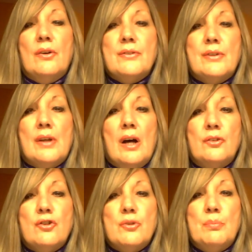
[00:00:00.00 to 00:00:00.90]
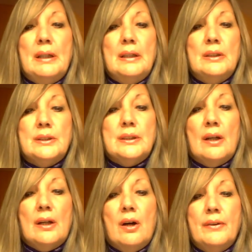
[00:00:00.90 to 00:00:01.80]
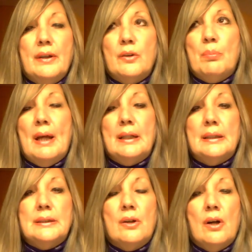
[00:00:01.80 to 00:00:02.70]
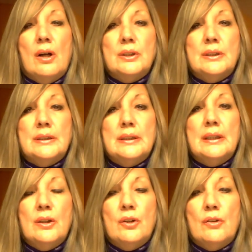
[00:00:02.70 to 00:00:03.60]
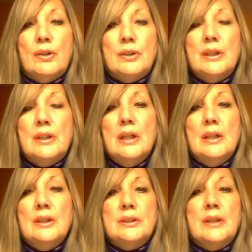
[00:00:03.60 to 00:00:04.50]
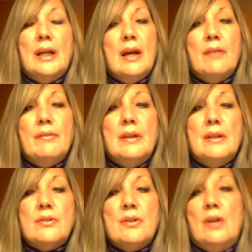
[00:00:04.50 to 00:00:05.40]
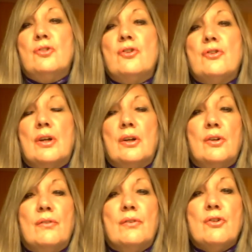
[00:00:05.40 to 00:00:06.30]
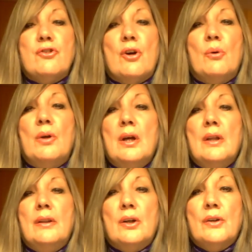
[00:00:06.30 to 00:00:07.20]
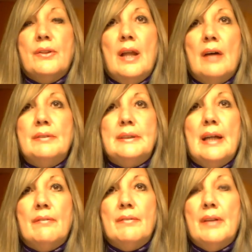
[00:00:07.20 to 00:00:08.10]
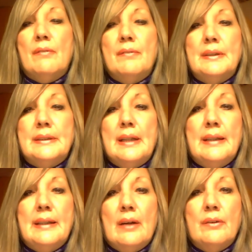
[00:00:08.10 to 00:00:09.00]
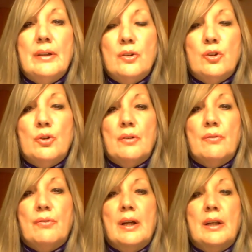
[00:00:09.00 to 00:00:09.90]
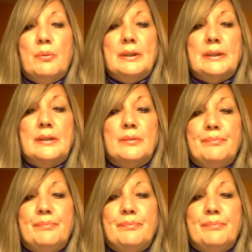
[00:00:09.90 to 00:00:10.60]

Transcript: is a conscious being, just like all the other planets are conscious in the universe, just like everything is conscious in our universe. So the earth loves to have love sent down into it for any reason.